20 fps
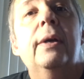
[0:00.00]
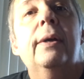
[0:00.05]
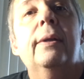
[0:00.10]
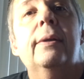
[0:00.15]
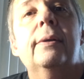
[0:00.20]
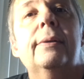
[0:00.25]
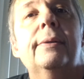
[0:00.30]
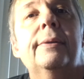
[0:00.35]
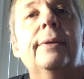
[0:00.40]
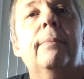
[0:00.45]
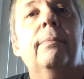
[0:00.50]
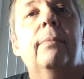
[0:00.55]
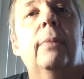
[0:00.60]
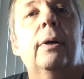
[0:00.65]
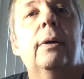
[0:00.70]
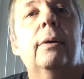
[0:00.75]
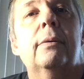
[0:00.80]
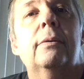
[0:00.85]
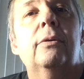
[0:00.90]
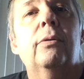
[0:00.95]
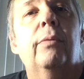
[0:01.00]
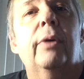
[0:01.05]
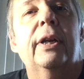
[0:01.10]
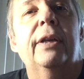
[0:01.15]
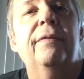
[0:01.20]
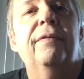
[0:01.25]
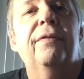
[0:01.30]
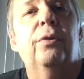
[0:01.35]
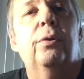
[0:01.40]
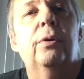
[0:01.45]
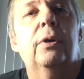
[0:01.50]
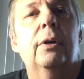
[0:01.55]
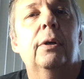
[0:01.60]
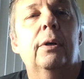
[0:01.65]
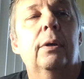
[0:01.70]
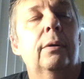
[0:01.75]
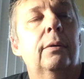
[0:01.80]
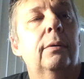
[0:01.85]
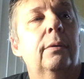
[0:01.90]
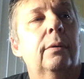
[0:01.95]
This is
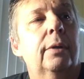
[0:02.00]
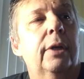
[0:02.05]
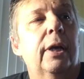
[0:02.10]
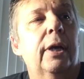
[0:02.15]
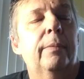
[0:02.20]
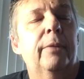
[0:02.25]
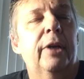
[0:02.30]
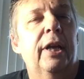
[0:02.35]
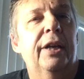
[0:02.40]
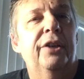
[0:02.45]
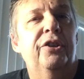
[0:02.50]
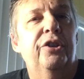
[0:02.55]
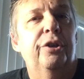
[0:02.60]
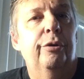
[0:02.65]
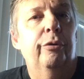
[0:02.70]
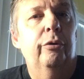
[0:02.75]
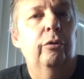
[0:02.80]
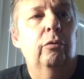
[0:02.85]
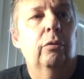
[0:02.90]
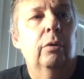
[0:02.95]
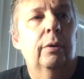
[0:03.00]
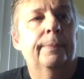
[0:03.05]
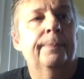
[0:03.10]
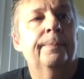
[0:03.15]
Embo24 coming at you